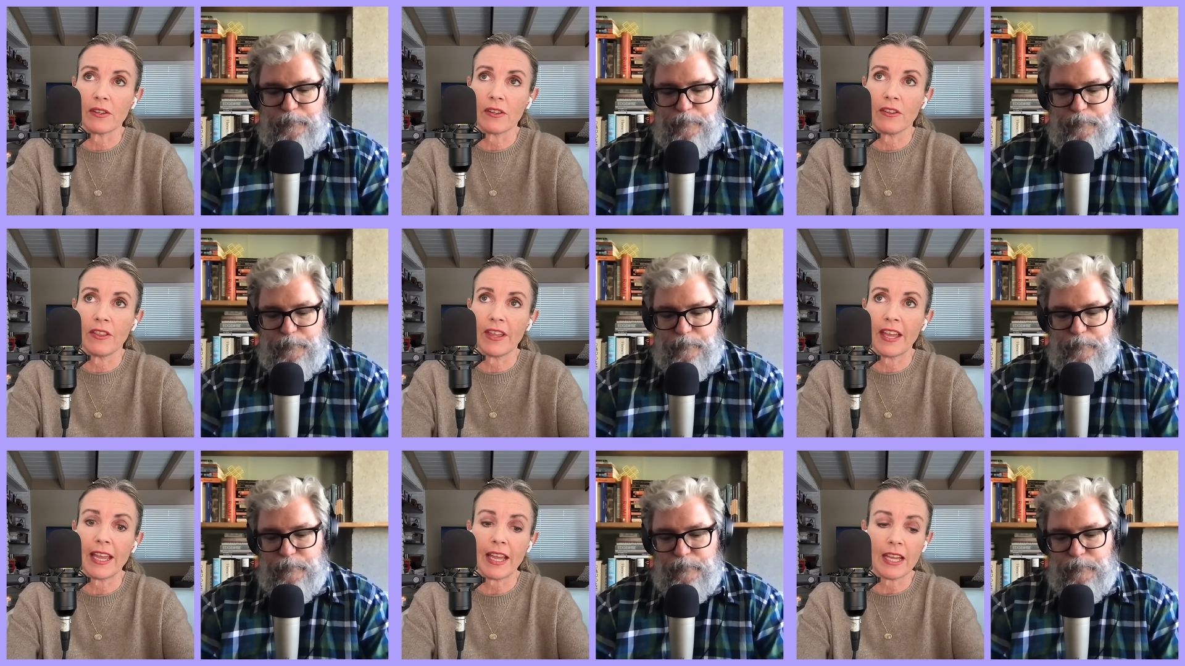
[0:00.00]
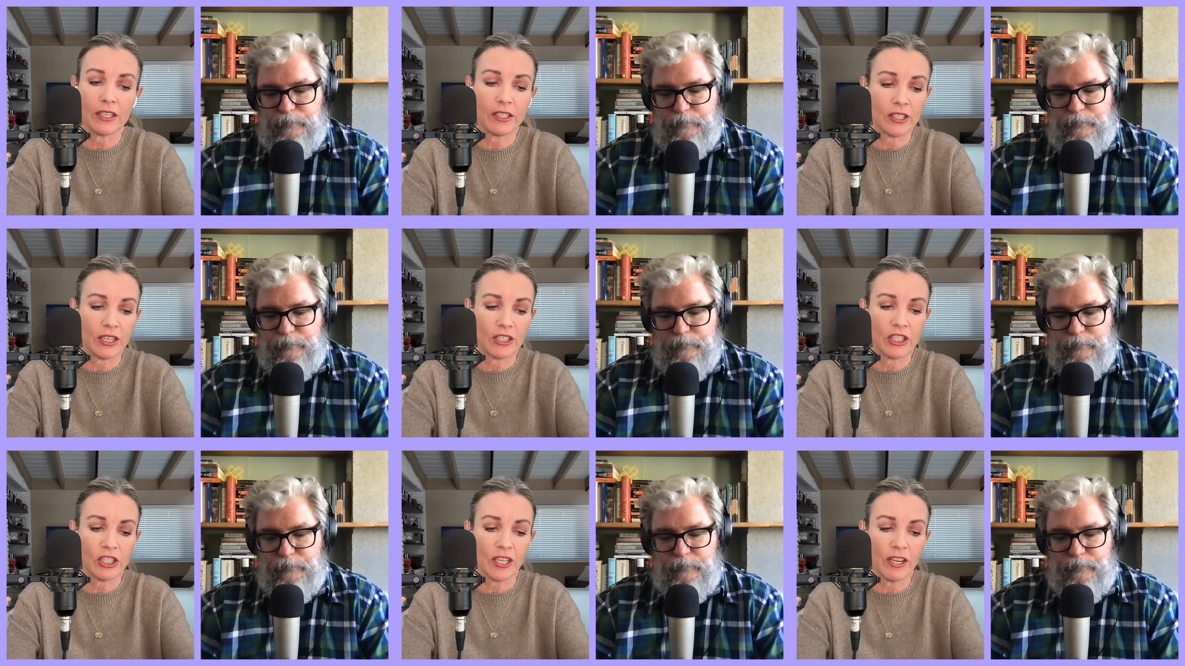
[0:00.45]
Speaker 1: they
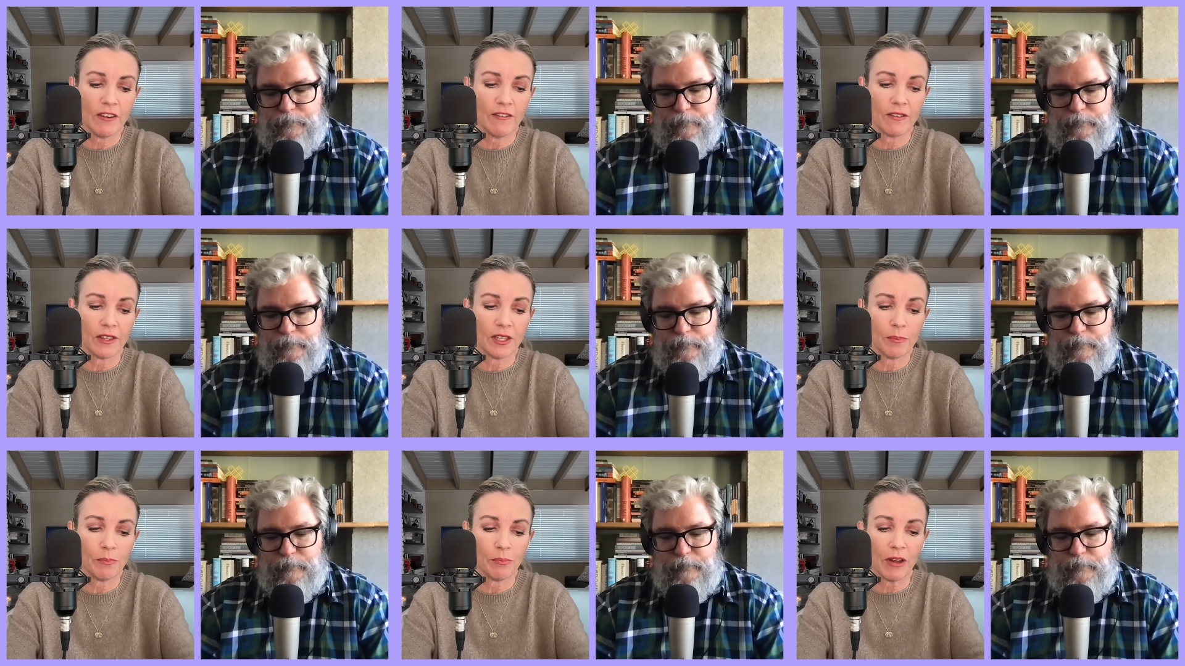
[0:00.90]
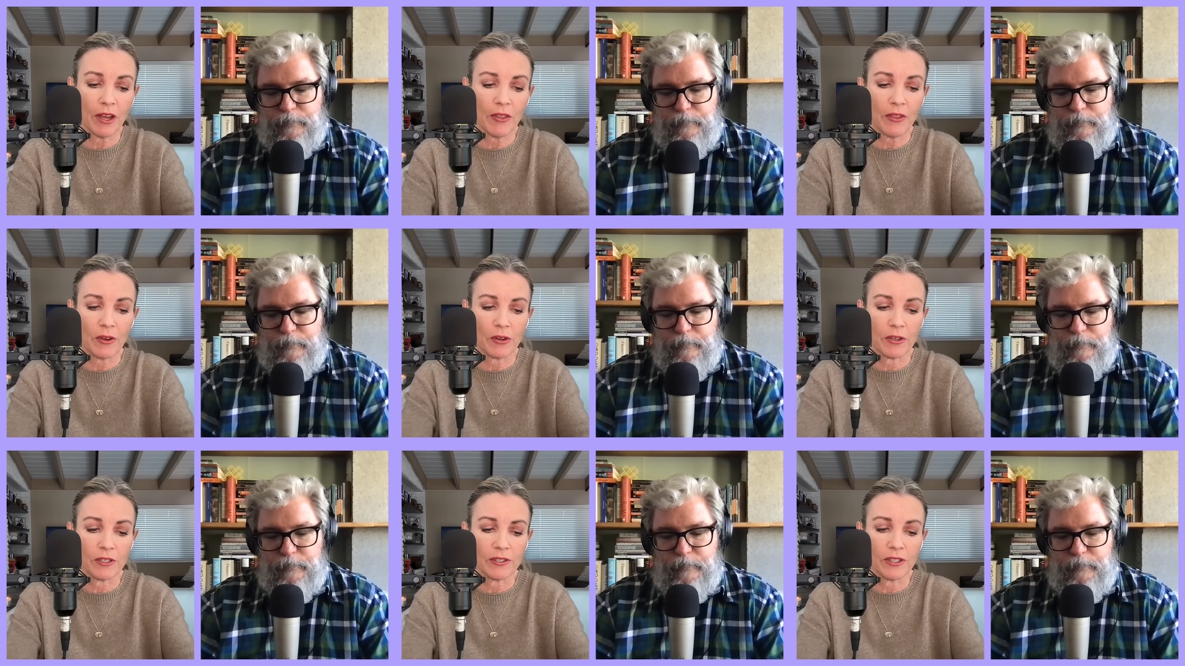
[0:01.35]
achieve, the
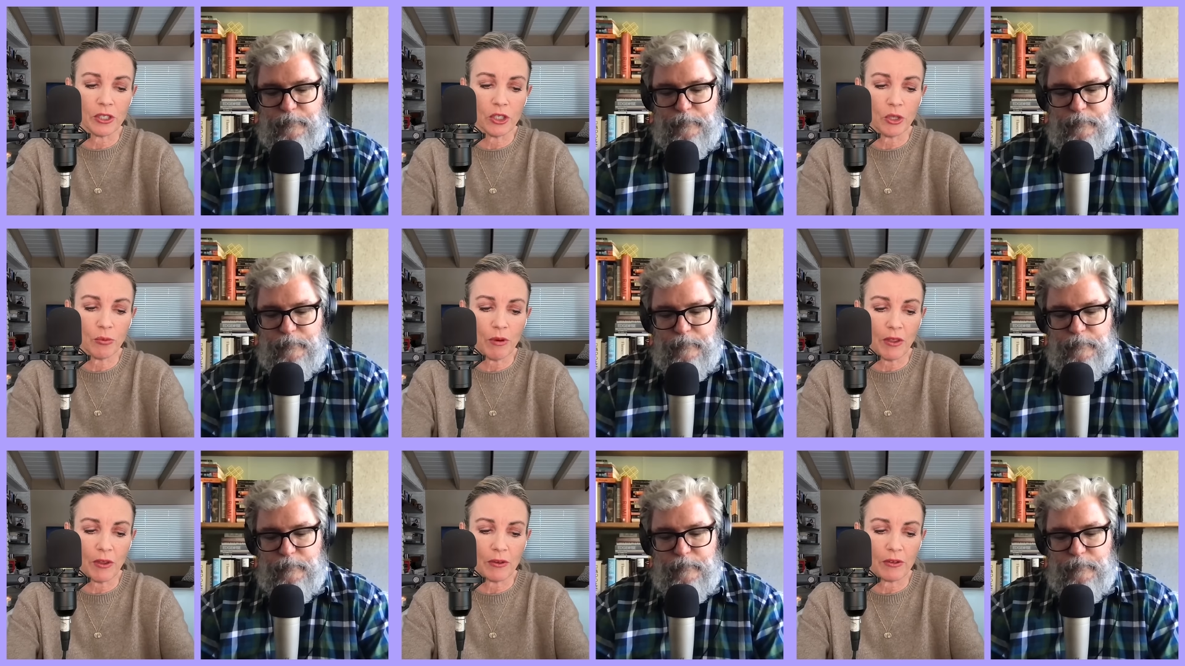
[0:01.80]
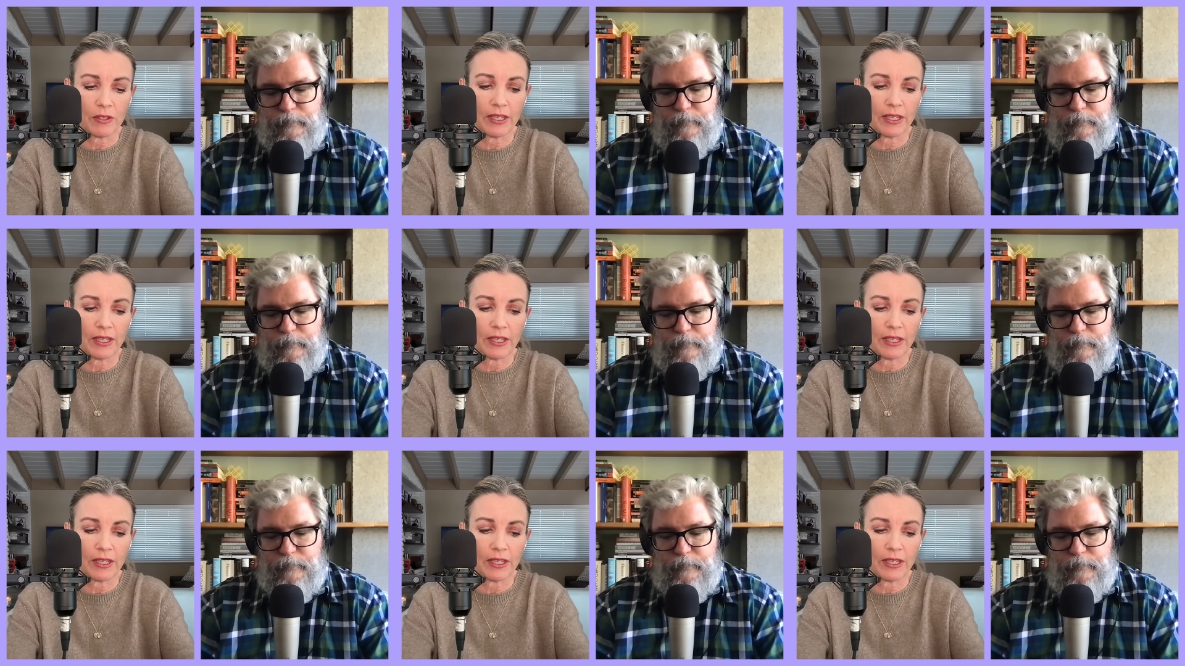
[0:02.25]
brothers, the two brothers,